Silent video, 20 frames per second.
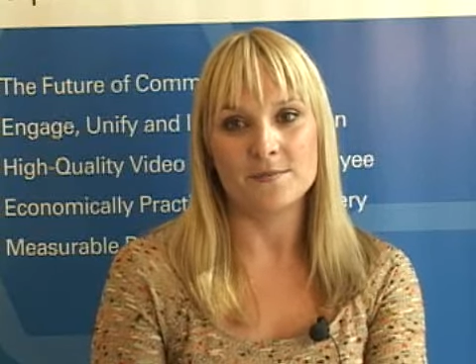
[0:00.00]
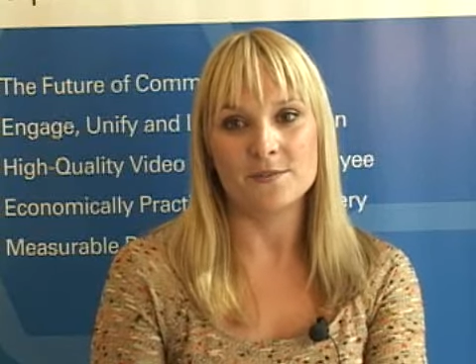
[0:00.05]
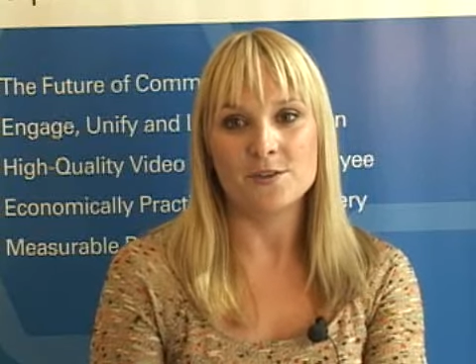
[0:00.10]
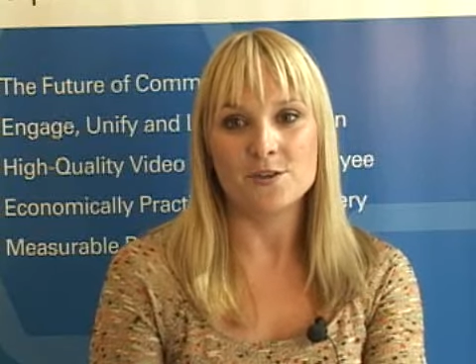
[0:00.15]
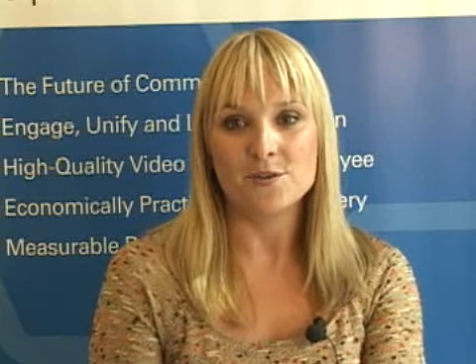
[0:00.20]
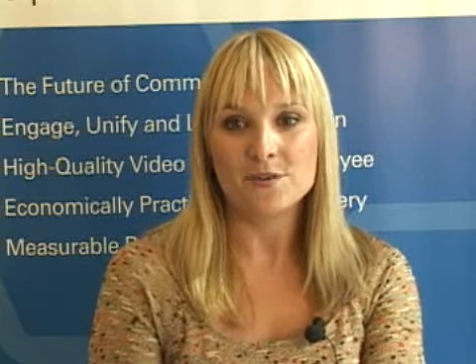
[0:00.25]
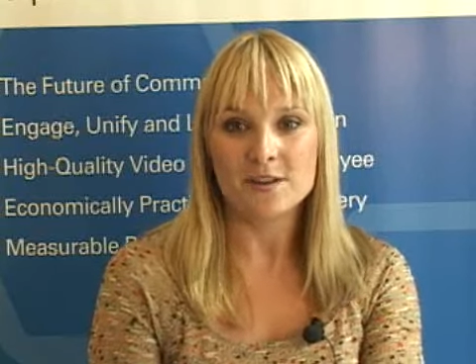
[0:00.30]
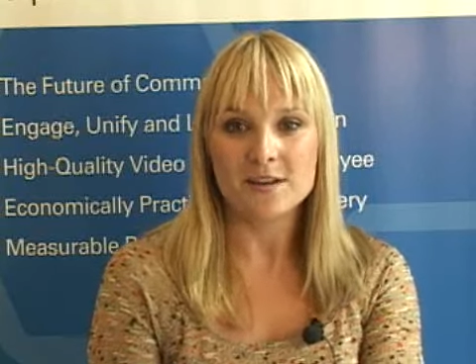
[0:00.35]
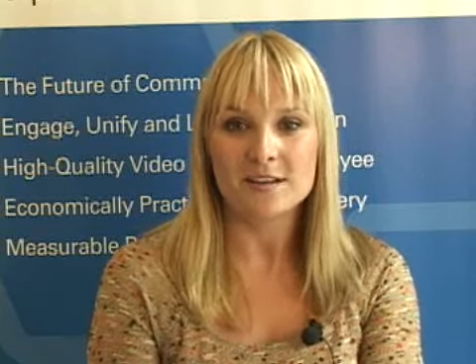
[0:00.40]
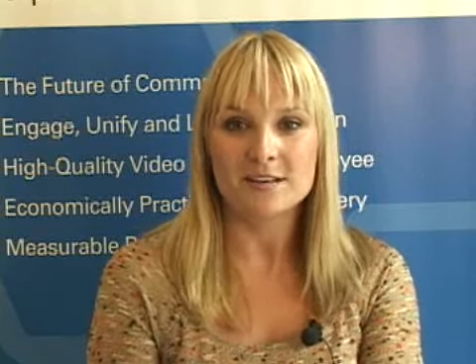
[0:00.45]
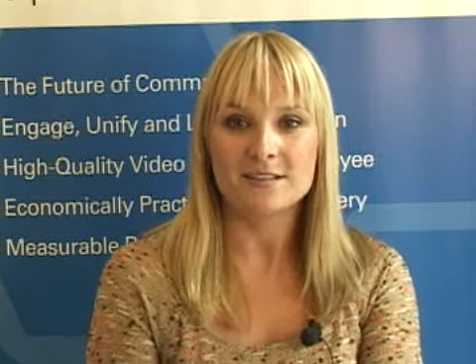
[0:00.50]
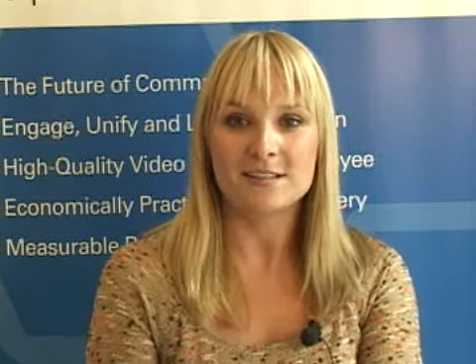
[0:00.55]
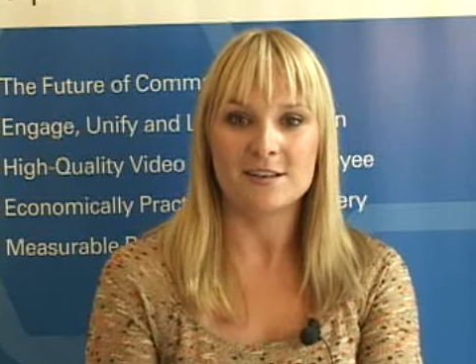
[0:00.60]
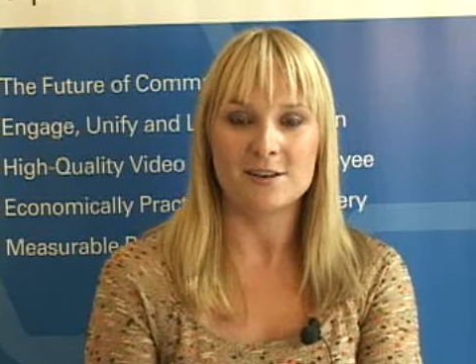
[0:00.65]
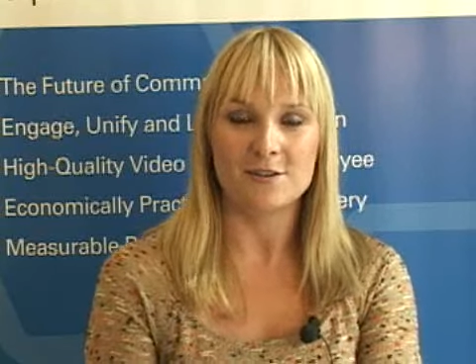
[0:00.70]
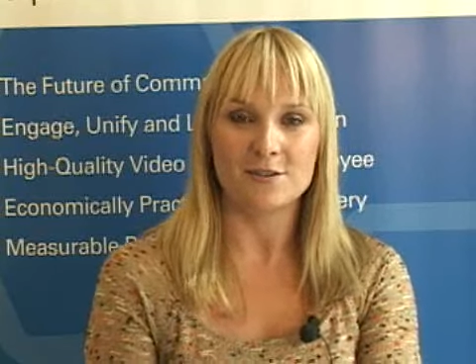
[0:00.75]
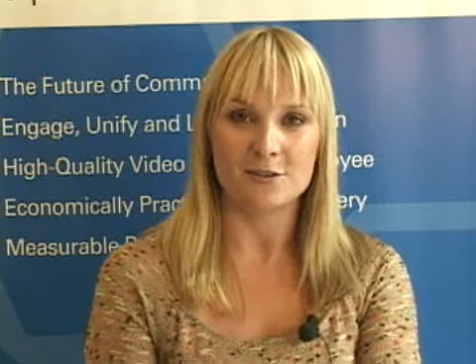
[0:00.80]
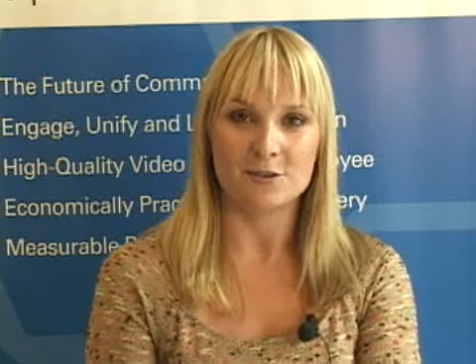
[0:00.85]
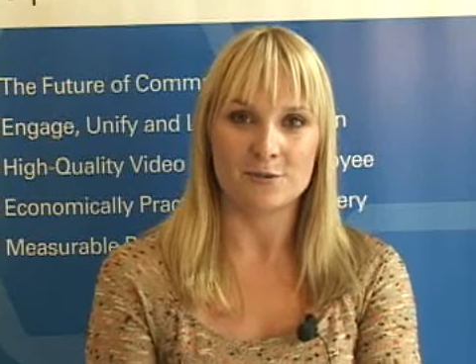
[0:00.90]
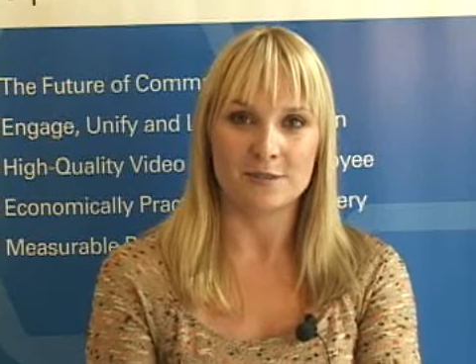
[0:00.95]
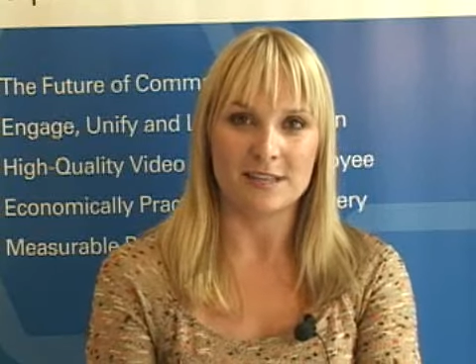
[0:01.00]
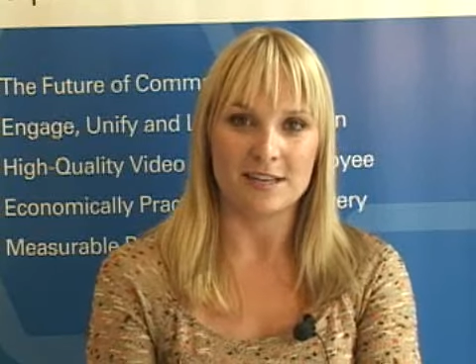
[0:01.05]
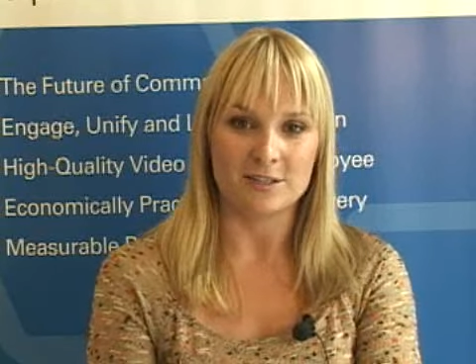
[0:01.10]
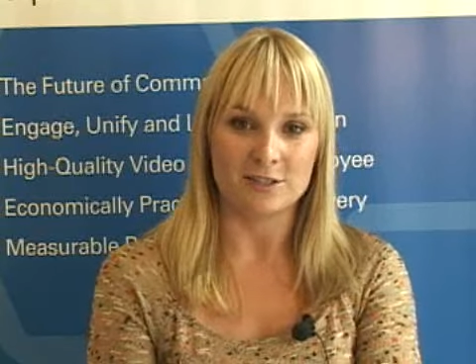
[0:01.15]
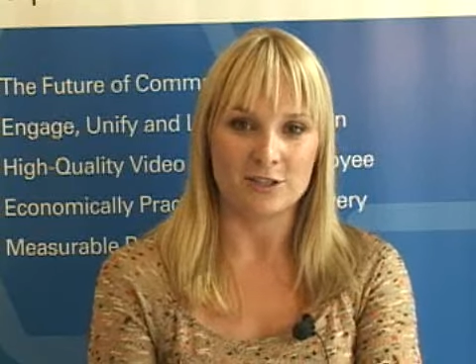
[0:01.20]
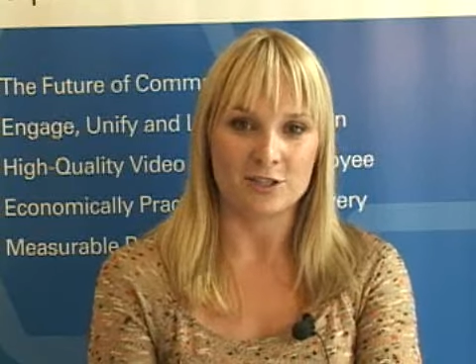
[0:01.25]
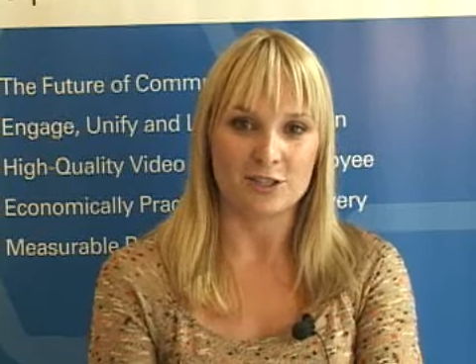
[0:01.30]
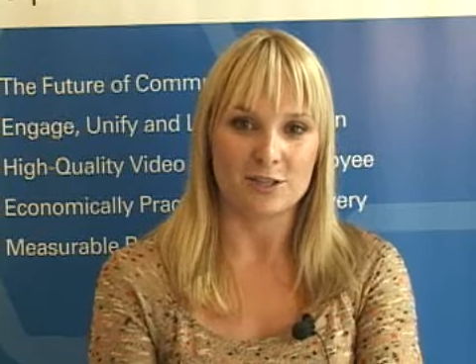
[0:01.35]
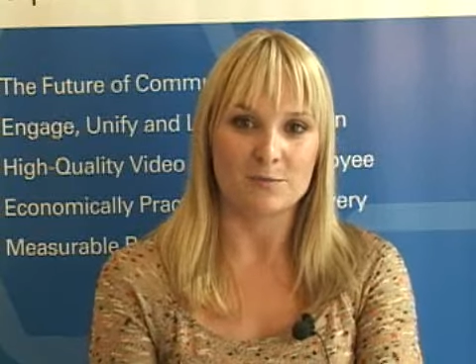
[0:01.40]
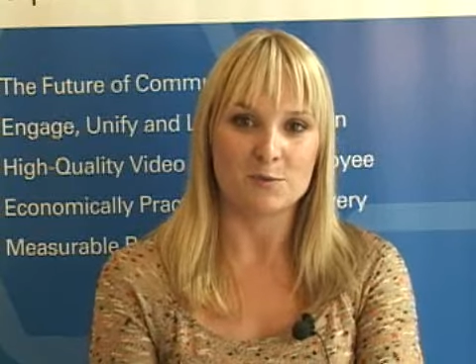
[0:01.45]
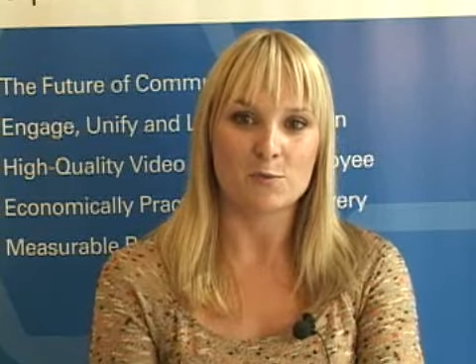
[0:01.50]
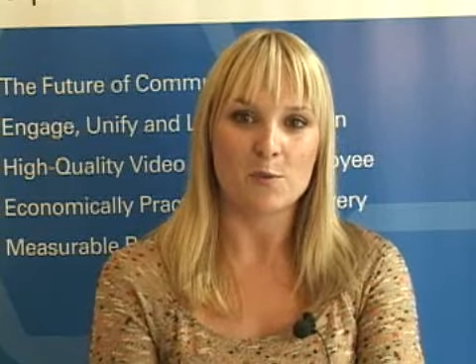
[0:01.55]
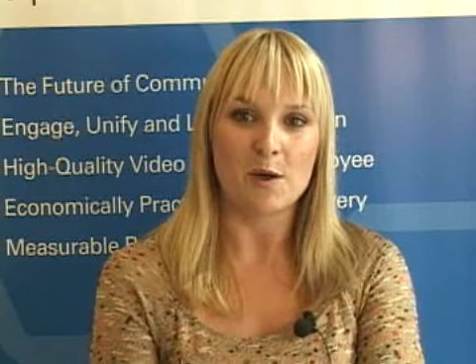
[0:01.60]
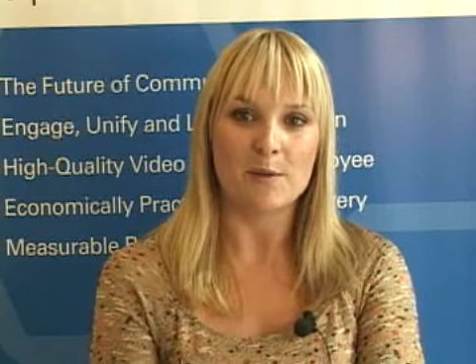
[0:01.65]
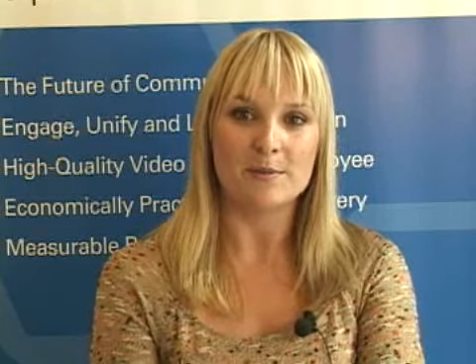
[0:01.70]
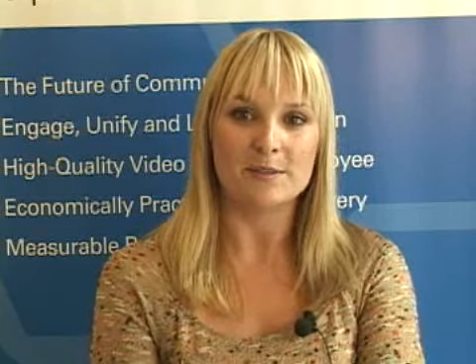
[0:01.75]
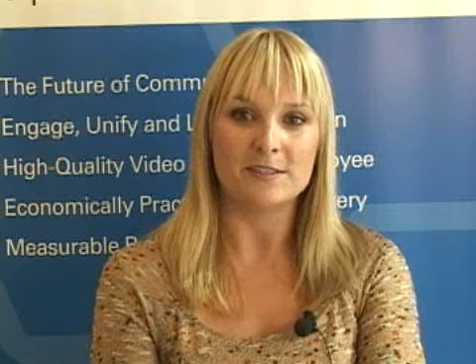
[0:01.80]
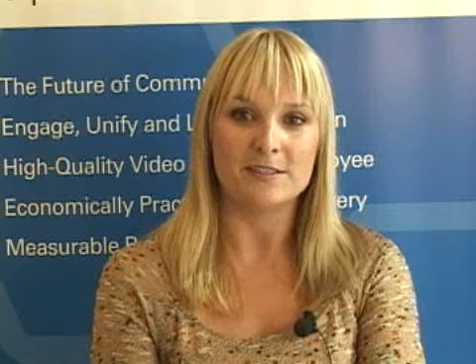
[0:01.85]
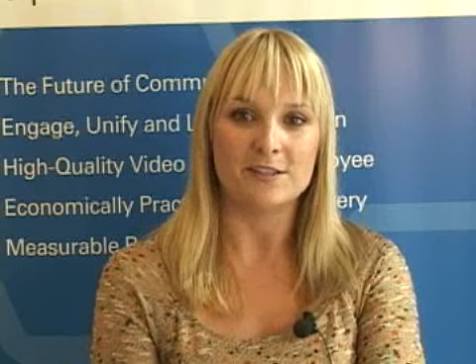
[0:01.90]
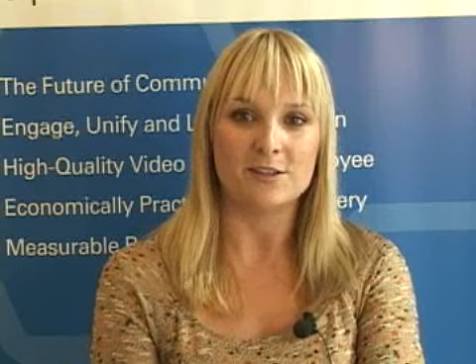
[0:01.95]
you can continue those relationships
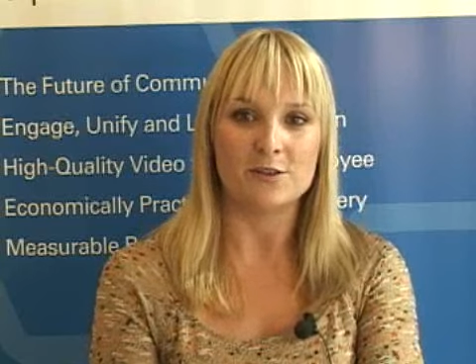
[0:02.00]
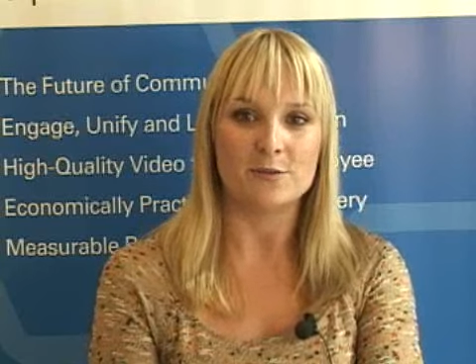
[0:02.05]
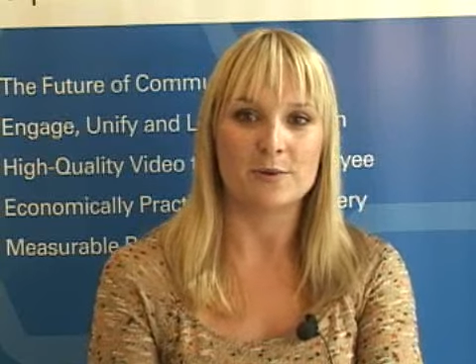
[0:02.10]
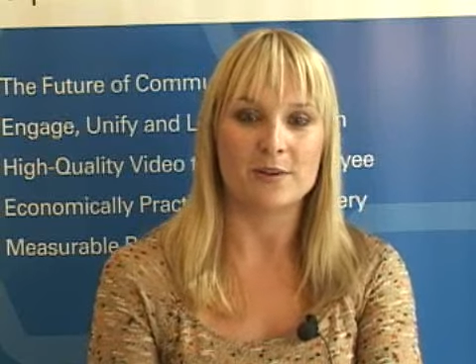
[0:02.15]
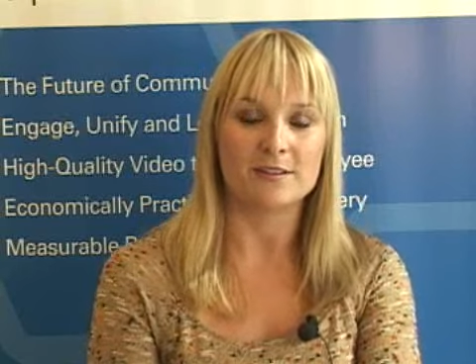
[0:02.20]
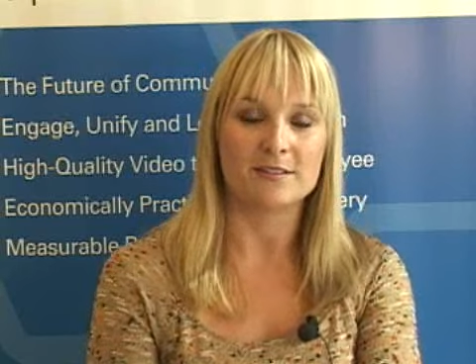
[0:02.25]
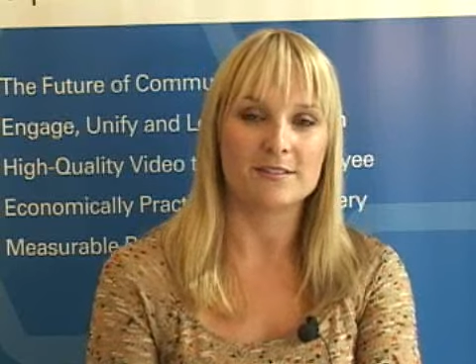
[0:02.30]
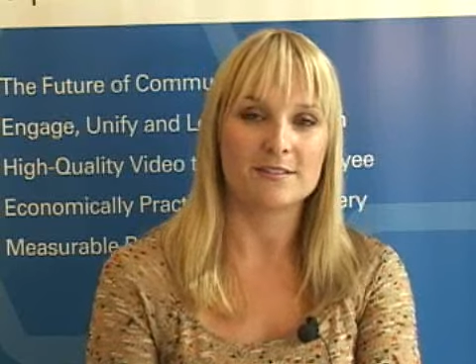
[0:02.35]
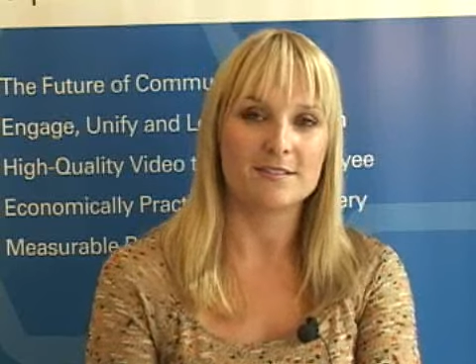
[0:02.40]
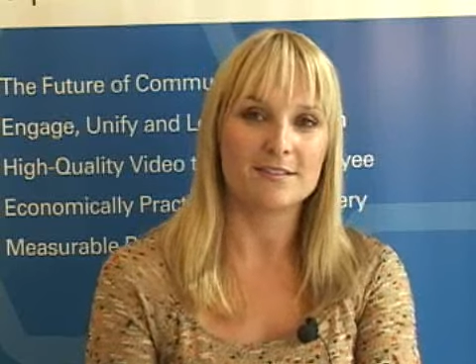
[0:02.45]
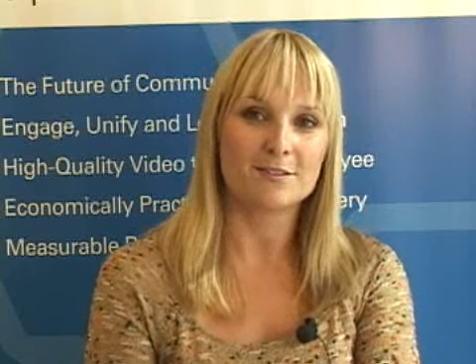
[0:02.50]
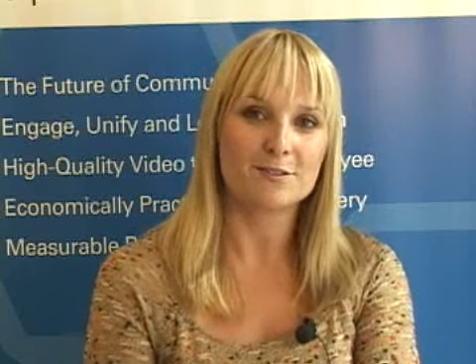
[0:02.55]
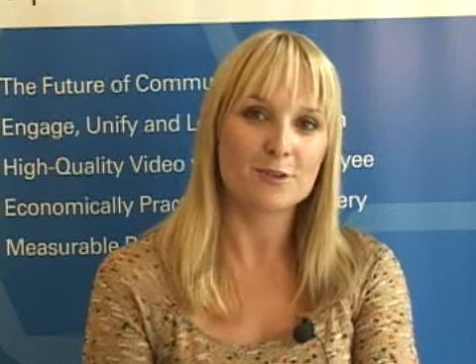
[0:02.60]
while building new ones.